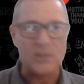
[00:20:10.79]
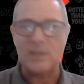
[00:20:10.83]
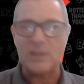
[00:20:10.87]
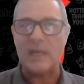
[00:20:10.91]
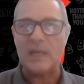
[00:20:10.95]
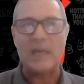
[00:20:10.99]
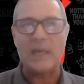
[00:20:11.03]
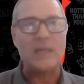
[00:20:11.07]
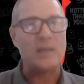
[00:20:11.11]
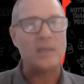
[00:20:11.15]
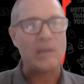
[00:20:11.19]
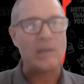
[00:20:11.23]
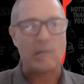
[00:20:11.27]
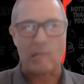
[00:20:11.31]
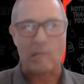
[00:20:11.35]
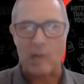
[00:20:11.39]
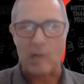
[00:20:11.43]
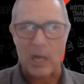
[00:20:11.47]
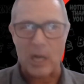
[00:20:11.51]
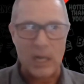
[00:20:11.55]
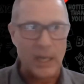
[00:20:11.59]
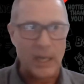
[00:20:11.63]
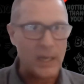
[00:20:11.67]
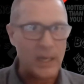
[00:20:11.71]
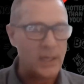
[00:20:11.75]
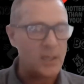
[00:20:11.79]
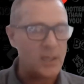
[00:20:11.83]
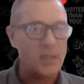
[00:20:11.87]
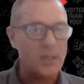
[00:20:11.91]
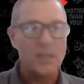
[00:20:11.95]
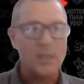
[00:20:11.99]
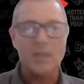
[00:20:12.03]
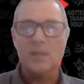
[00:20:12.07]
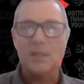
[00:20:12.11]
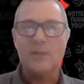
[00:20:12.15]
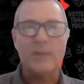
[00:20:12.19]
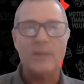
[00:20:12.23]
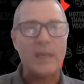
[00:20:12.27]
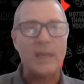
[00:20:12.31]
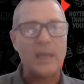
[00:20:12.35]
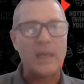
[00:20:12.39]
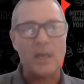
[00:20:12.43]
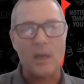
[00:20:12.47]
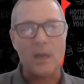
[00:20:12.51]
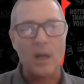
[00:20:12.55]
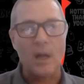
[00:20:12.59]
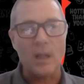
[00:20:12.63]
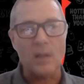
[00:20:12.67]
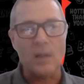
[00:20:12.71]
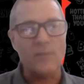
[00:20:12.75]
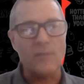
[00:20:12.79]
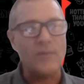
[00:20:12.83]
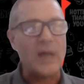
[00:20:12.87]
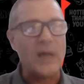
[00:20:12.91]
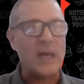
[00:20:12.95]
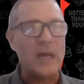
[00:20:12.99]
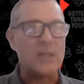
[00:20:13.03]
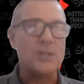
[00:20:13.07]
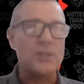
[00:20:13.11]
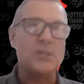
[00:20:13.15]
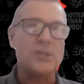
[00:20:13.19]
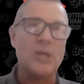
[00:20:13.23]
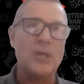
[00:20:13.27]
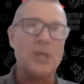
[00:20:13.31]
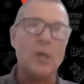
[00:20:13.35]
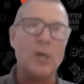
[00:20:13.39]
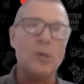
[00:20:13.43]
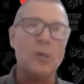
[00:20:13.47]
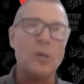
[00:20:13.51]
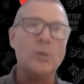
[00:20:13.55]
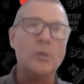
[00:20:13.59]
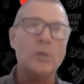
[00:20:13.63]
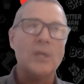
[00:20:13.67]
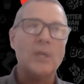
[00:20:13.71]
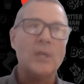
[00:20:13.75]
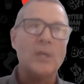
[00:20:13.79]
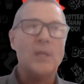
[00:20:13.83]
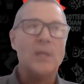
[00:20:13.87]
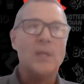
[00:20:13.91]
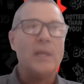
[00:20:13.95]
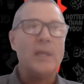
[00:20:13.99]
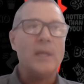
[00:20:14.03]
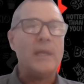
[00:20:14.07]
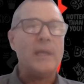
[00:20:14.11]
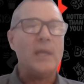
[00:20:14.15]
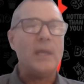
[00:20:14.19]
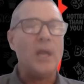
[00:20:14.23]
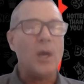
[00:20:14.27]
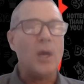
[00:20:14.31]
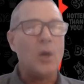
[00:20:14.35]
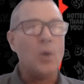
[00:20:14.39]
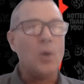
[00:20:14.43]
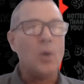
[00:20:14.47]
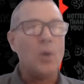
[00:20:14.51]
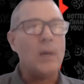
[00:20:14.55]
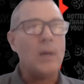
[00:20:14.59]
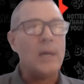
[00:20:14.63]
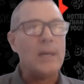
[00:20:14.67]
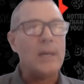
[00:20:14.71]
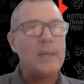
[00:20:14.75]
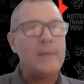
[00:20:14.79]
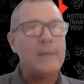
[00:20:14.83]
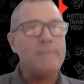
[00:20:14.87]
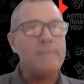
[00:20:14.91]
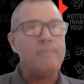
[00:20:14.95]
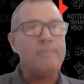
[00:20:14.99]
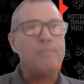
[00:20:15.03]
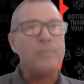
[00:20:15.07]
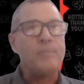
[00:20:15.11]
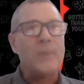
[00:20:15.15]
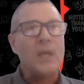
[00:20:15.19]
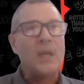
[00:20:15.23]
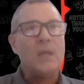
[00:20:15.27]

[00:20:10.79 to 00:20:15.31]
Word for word: They get the grind, they get all of that. So, you know, um,